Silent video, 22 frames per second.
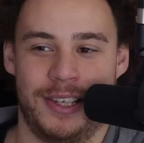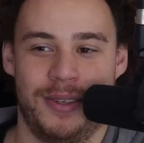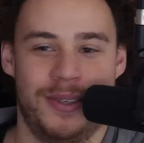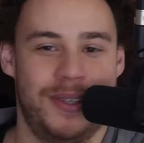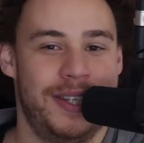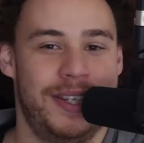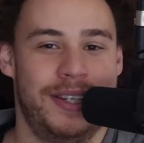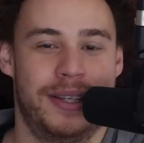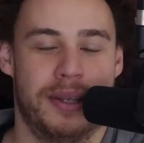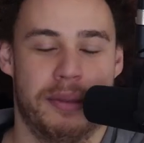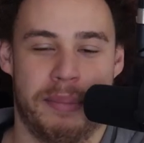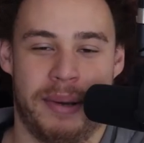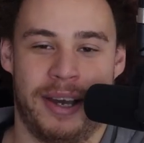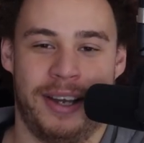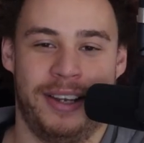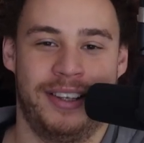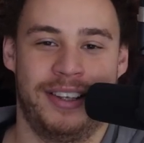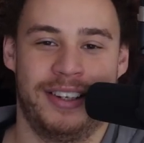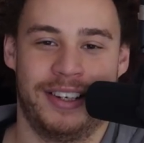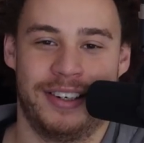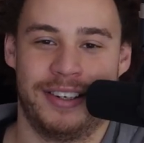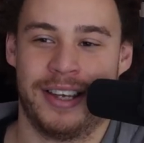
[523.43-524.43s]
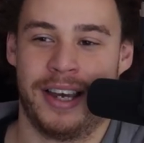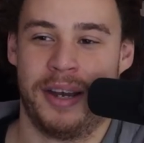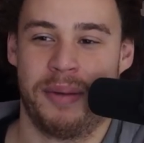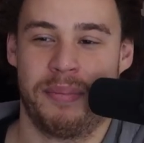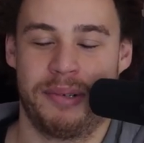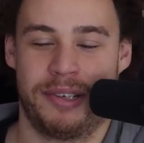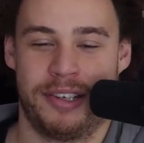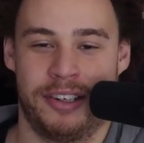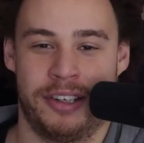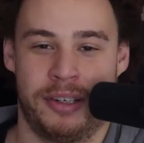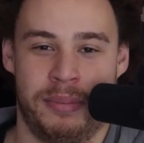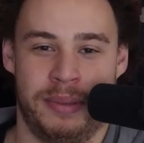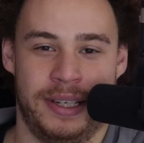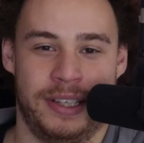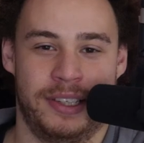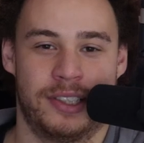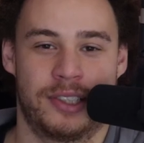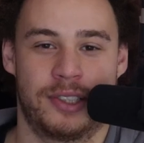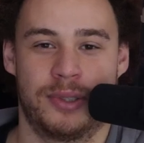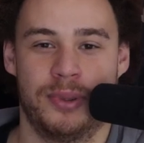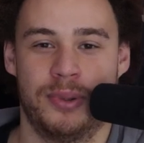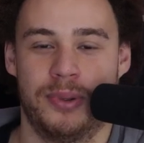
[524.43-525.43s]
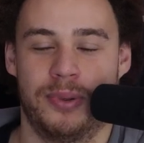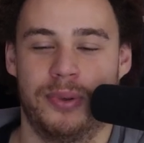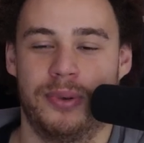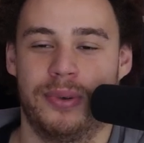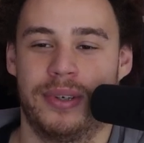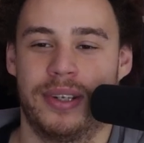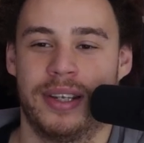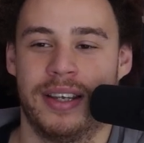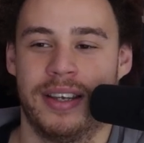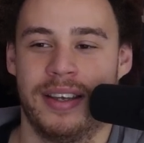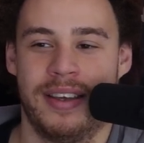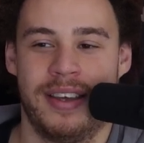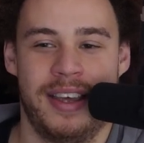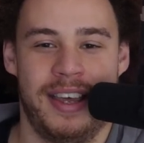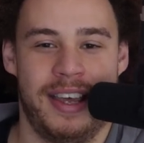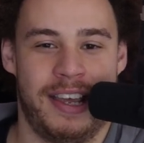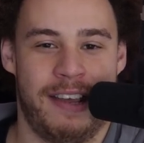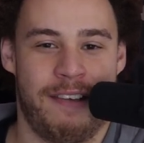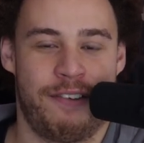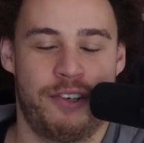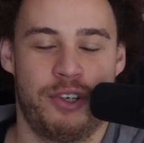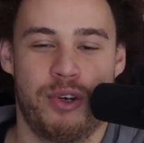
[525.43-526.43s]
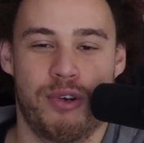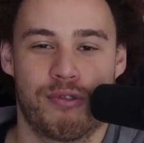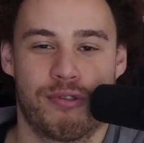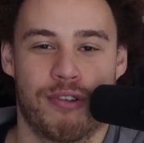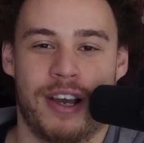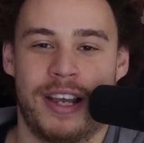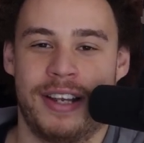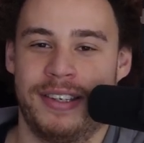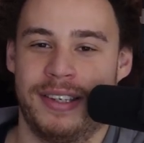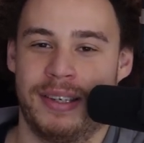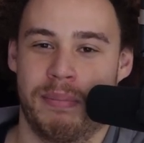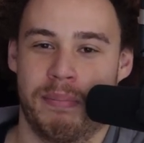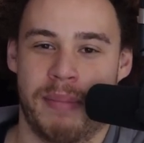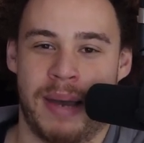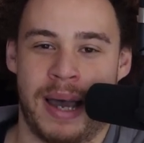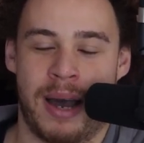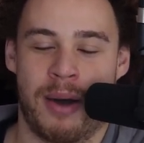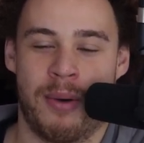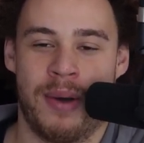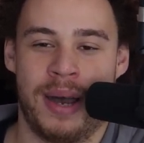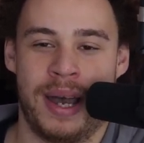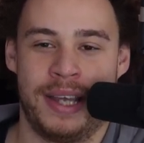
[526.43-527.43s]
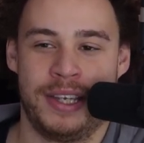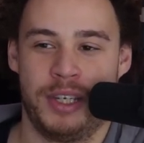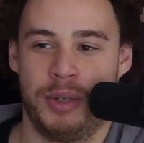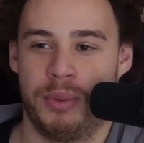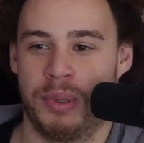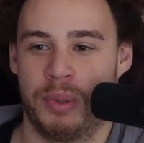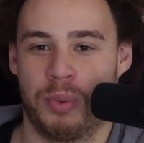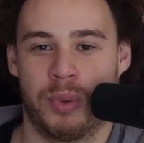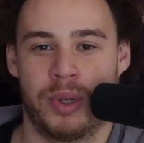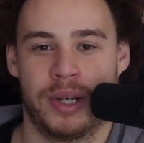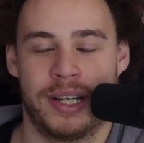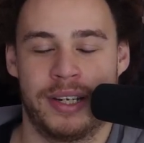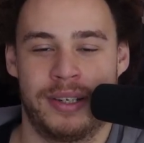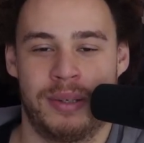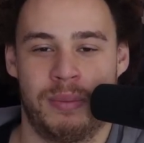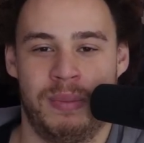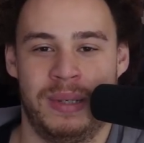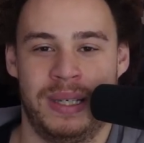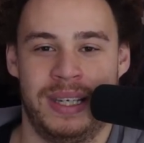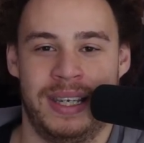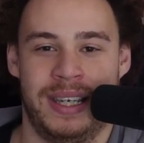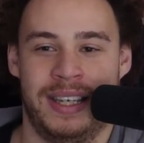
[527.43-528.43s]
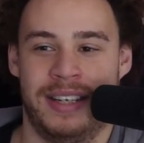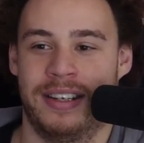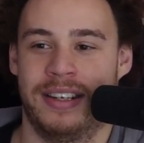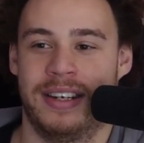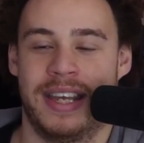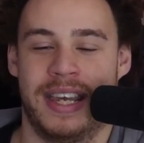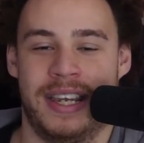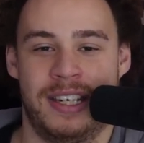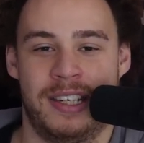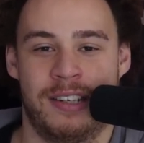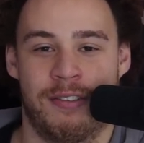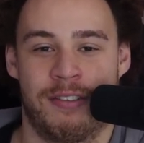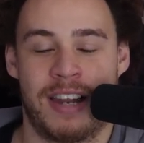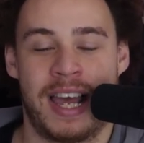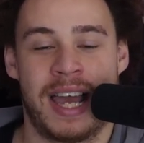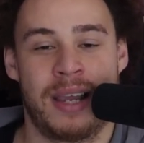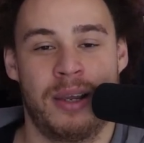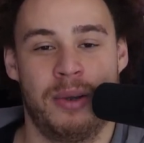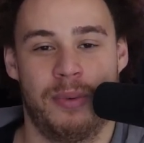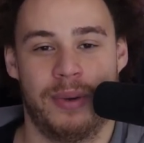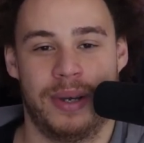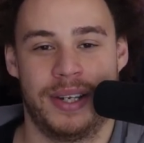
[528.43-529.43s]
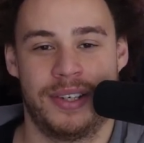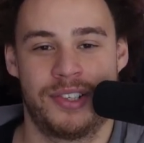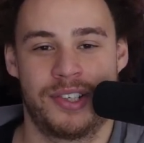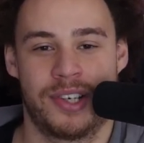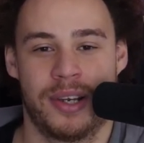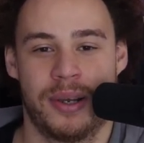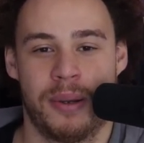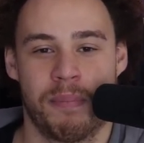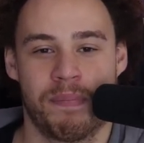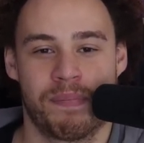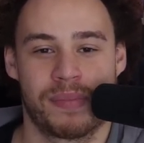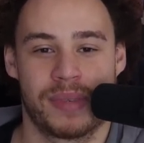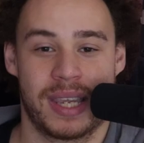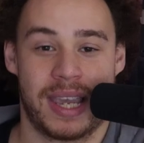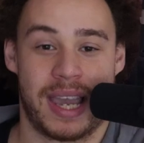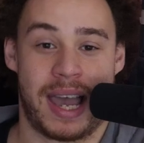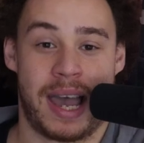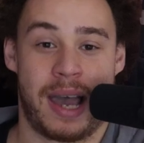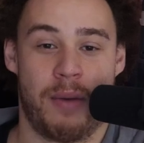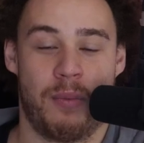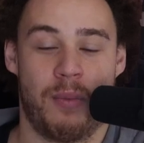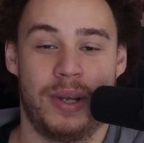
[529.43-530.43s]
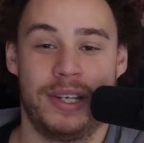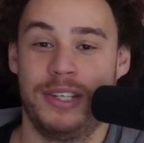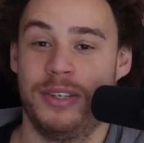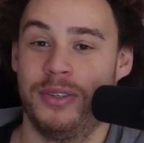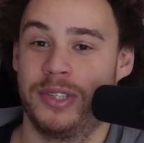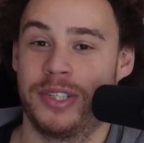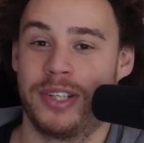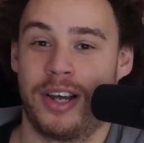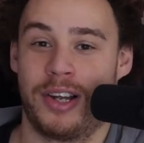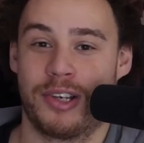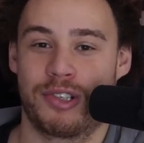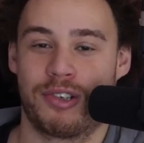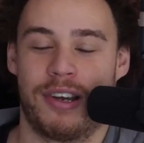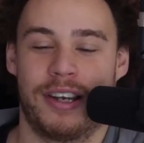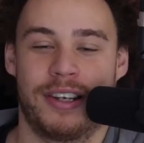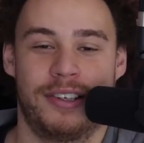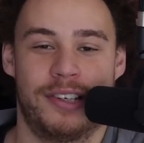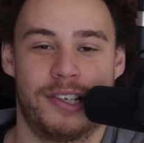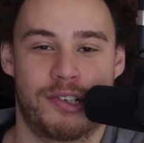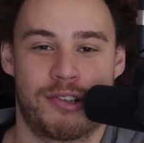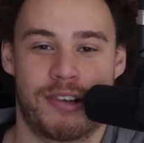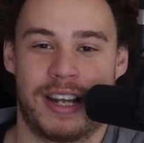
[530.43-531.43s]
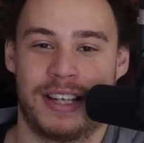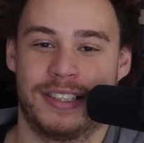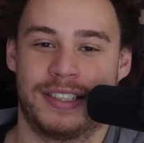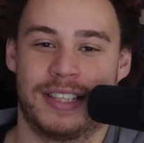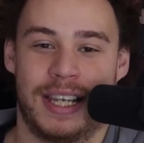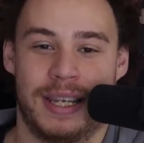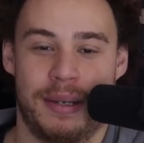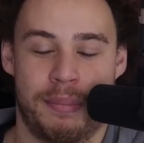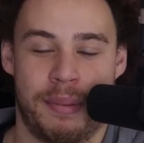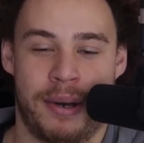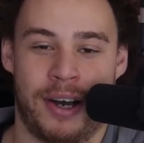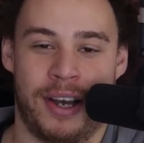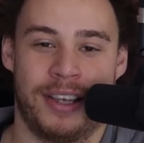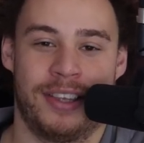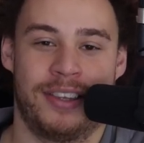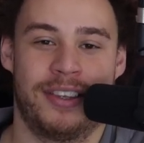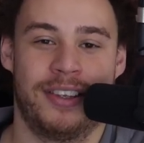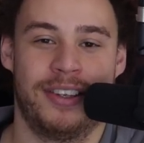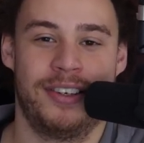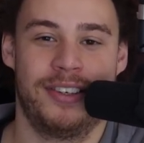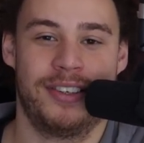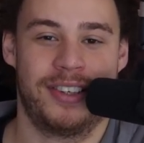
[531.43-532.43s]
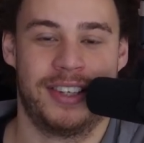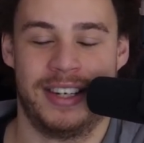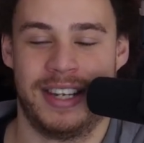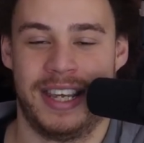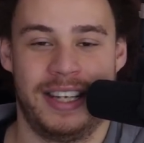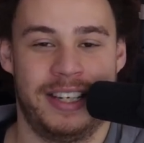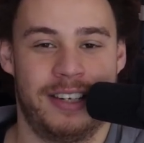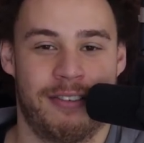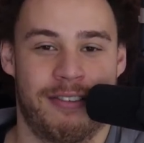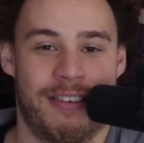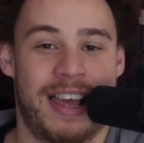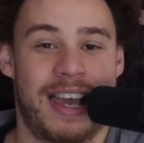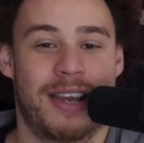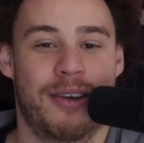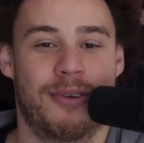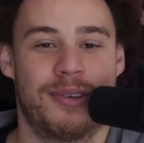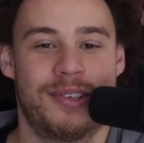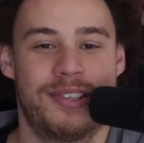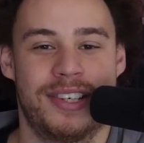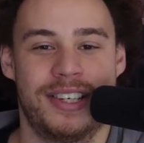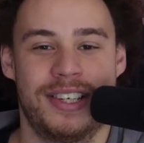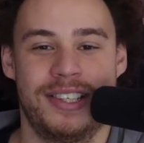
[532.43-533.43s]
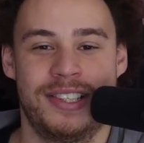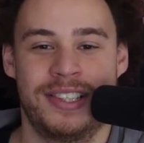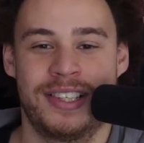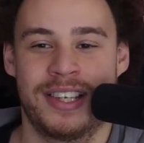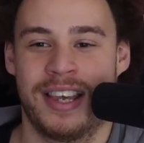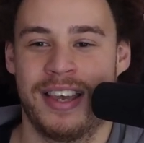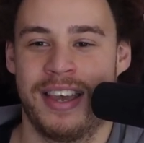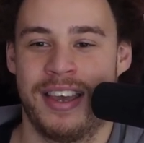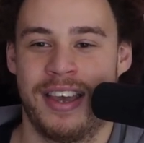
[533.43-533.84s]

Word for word: you need the Python interpreter to be installed. If you're writing malware, you would want it to be in a native language. And when you start trying to translate Python to native languages,